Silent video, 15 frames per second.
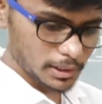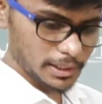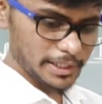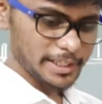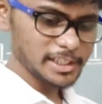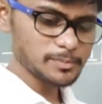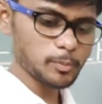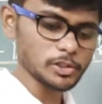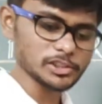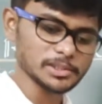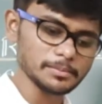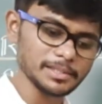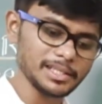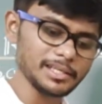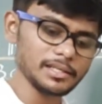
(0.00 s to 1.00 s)
It is
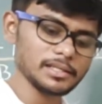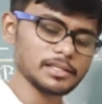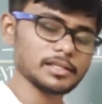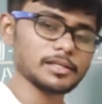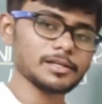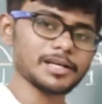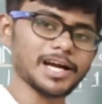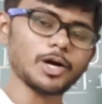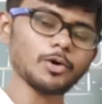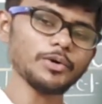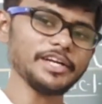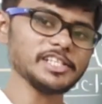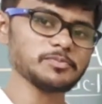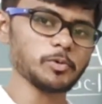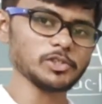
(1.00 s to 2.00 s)
possible. How
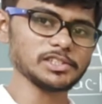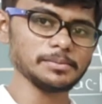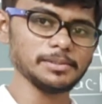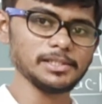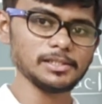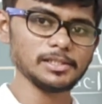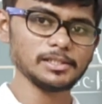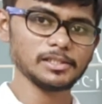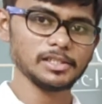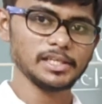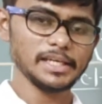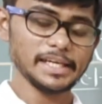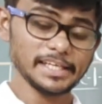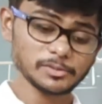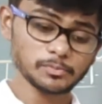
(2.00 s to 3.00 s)
it is
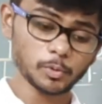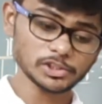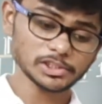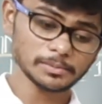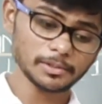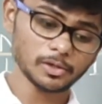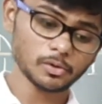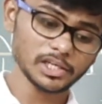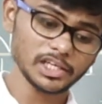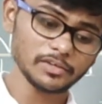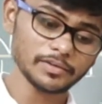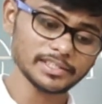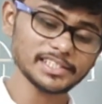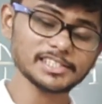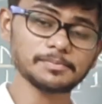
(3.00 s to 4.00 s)
possible? It is possible only
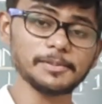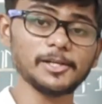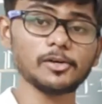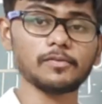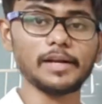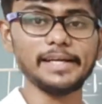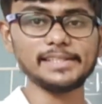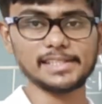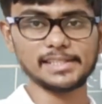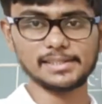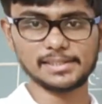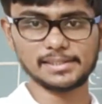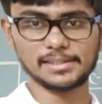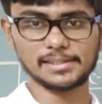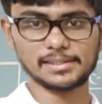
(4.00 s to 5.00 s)
when the speed of light
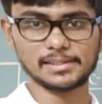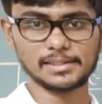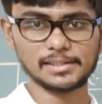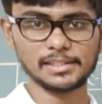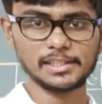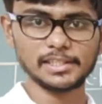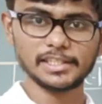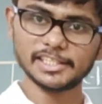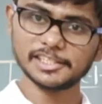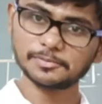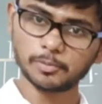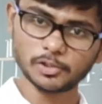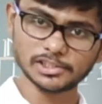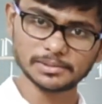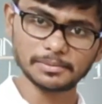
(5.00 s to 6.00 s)
changes. It is
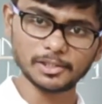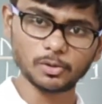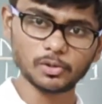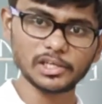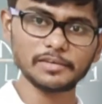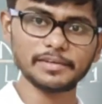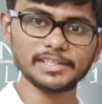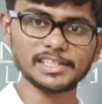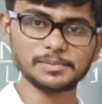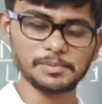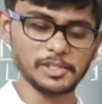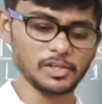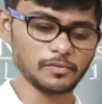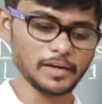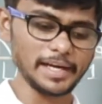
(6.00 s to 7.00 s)
possible only when the speed of